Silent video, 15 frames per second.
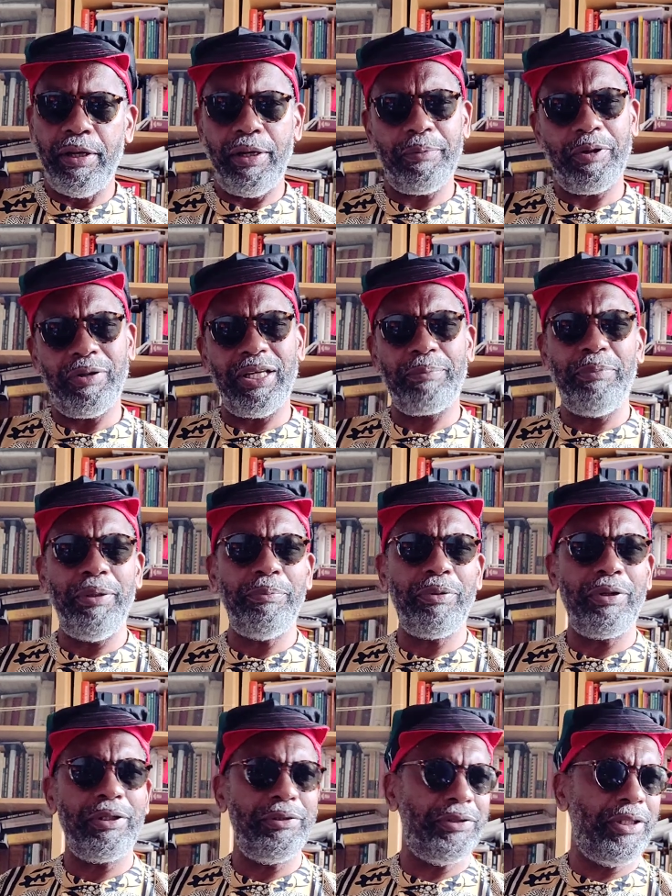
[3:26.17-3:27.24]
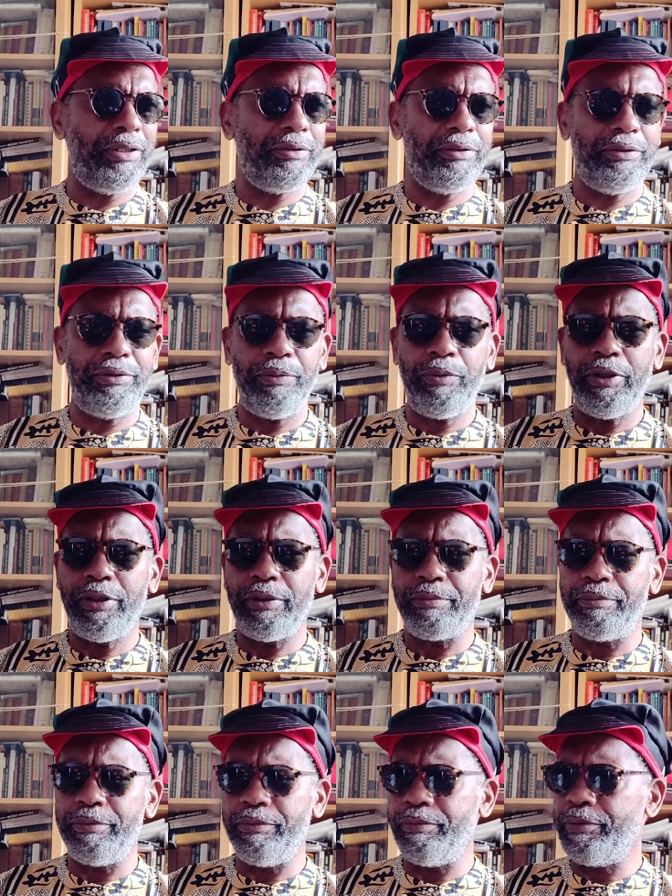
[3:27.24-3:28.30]
I'm going like Bitburg, isn't that? Isn't that where the
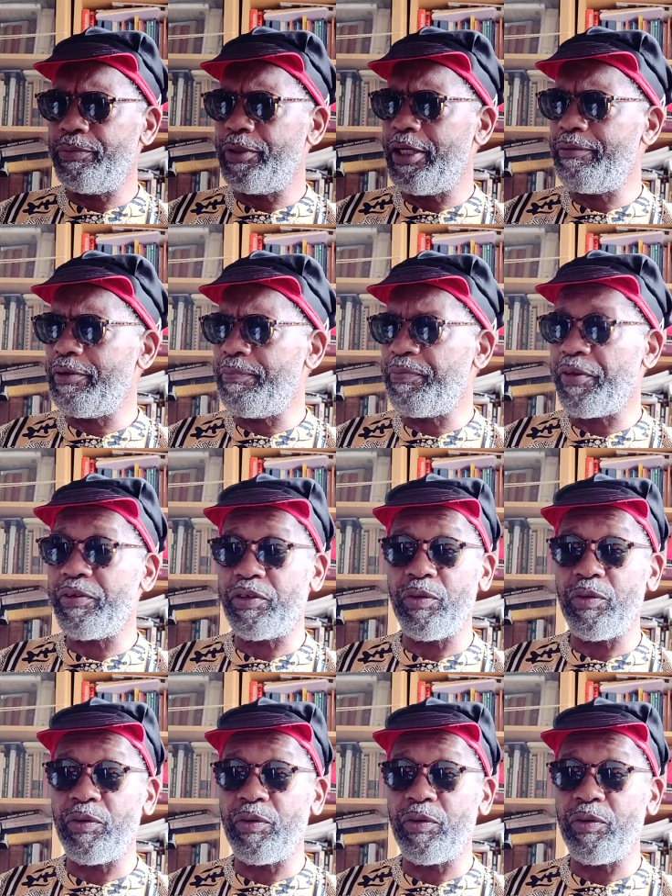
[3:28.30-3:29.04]
whatever?